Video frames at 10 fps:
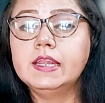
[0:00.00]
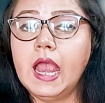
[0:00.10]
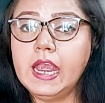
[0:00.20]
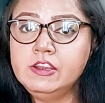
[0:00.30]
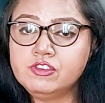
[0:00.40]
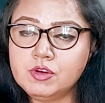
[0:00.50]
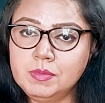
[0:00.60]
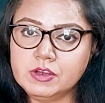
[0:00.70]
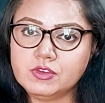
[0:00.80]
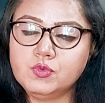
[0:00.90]
The
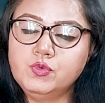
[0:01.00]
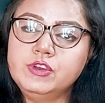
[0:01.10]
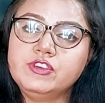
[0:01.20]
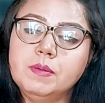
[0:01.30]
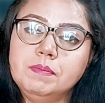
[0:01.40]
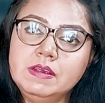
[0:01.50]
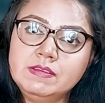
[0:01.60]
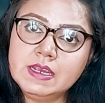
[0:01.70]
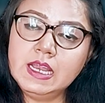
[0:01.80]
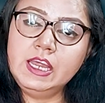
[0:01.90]
instruments which are
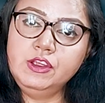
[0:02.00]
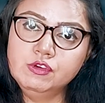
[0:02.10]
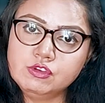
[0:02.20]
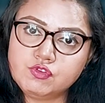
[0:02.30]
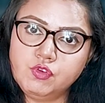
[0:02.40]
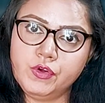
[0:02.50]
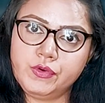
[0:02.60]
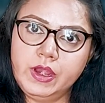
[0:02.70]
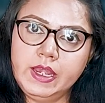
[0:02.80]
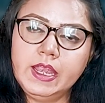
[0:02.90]
basically used for
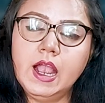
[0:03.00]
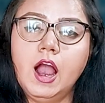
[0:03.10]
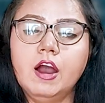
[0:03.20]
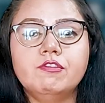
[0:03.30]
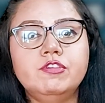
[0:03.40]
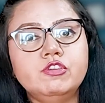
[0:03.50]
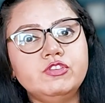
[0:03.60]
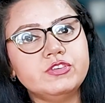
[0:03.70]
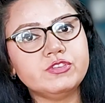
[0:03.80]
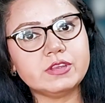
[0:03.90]
trading are
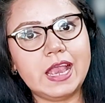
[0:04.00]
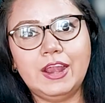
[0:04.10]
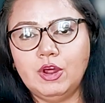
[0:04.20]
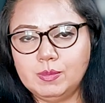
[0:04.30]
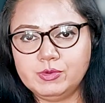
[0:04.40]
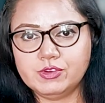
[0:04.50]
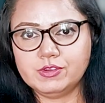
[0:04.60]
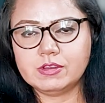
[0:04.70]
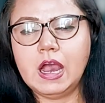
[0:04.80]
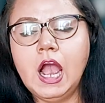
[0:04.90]
futures and
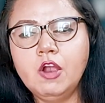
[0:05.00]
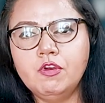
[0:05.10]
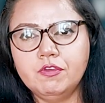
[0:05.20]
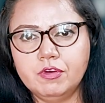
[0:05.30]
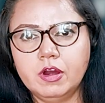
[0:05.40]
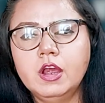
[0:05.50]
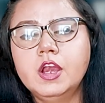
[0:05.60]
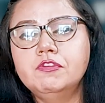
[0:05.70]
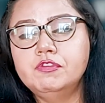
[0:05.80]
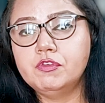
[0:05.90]
options. However,
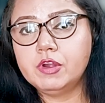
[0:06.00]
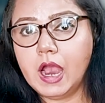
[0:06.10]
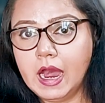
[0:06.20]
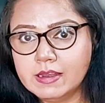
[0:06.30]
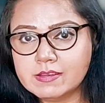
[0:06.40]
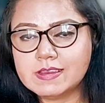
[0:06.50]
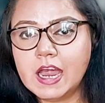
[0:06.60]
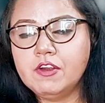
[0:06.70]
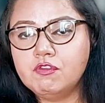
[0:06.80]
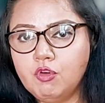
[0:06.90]
we would
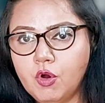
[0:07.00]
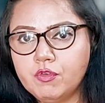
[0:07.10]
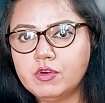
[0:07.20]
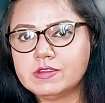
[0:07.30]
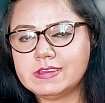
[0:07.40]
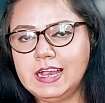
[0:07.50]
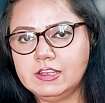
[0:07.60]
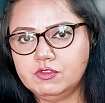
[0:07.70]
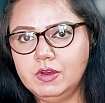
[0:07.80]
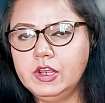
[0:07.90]
understand forwards
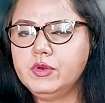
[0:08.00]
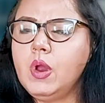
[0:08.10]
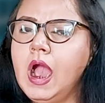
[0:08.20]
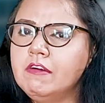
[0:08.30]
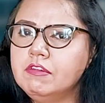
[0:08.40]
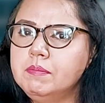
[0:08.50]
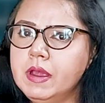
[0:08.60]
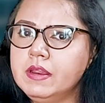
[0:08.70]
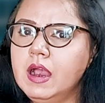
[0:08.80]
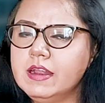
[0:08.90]
as well to have a
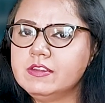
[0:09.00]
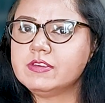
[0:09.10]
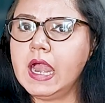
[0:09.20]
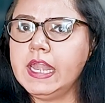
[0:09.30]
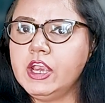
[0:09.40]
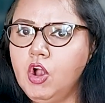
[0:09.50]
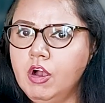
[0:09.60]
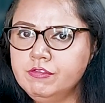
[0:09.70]
better understanding of